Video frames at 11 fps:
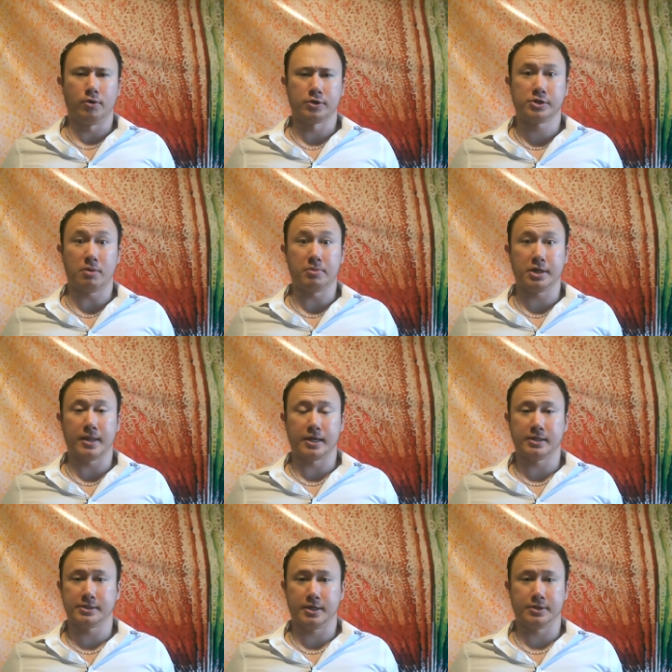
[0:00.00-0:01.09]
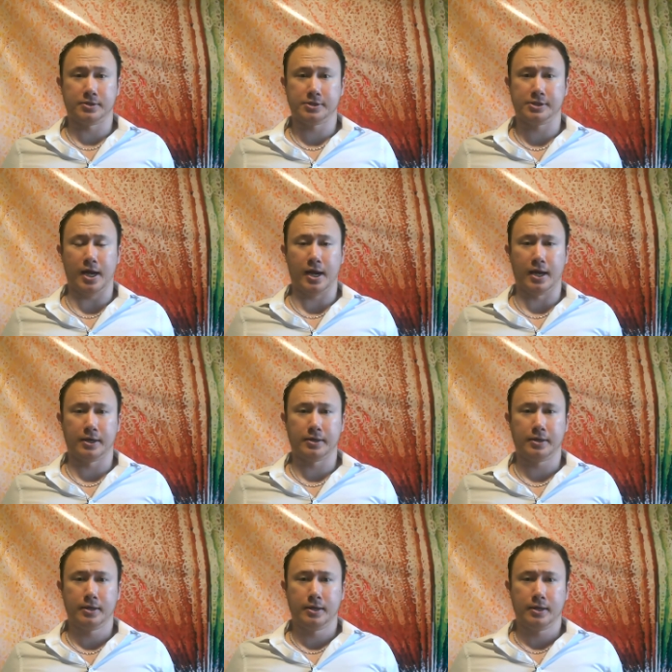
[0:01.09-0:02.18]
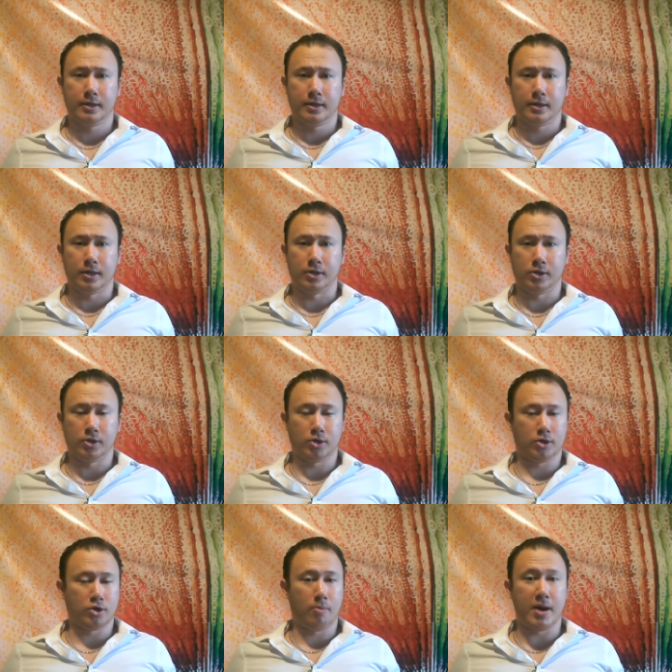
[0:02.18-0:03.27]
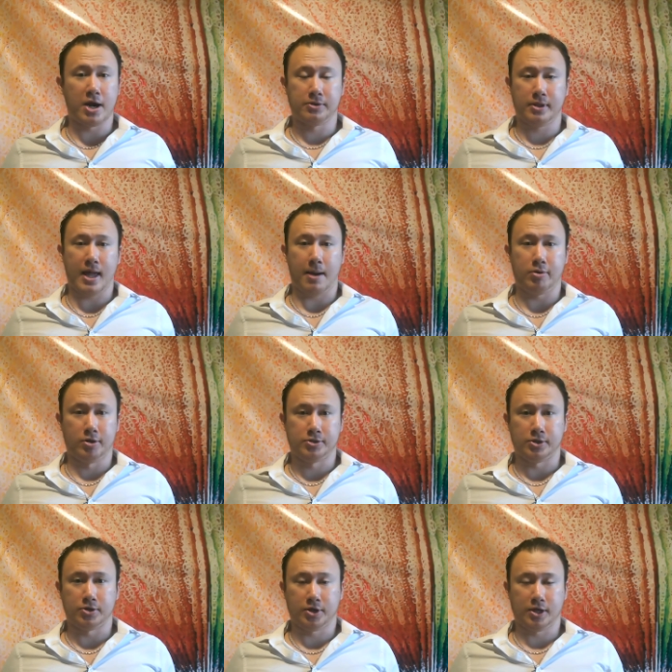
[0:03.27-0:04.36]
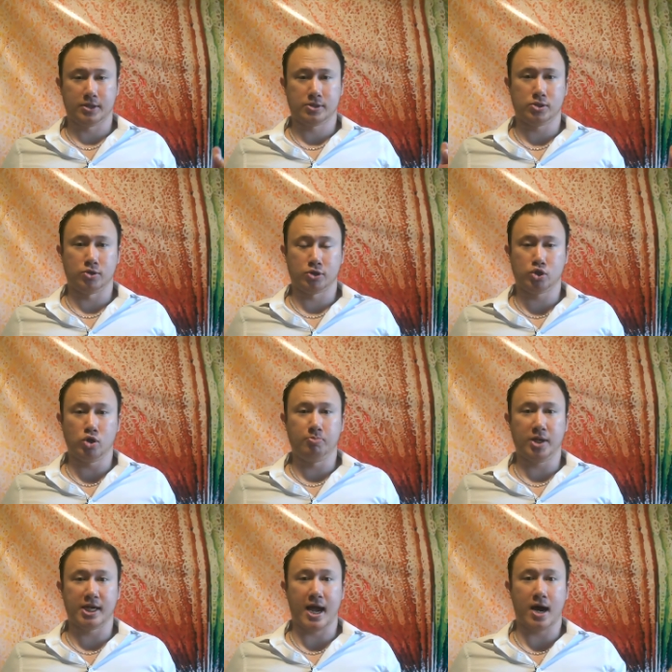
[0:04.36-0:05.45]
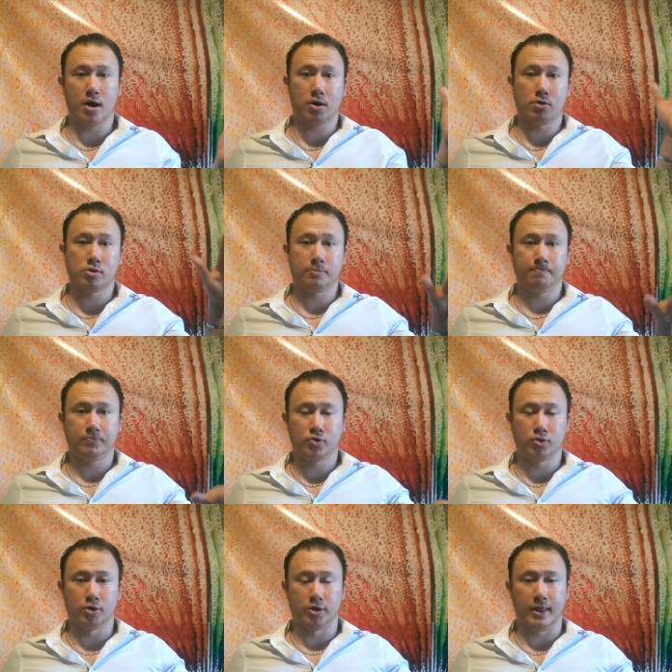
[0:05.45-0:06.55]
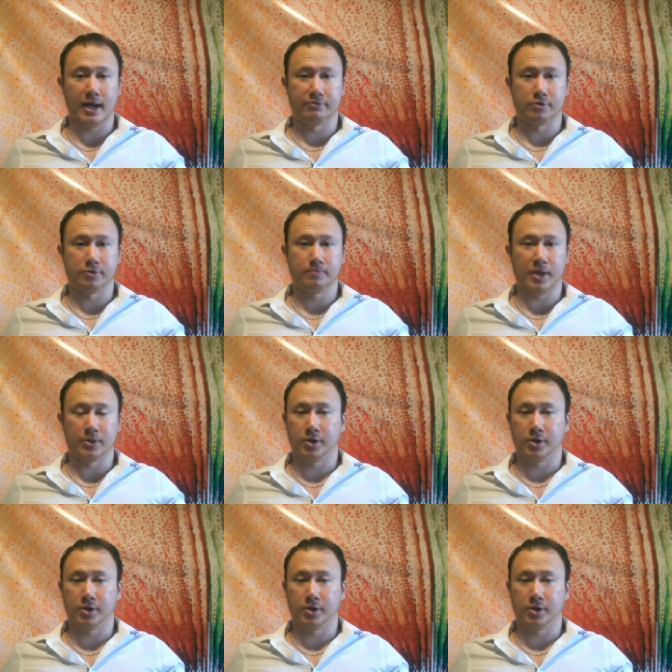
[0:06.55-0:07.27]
or somebody that doesn't understand, you're no better than that person. You're gonna, you're stooping down to their level, and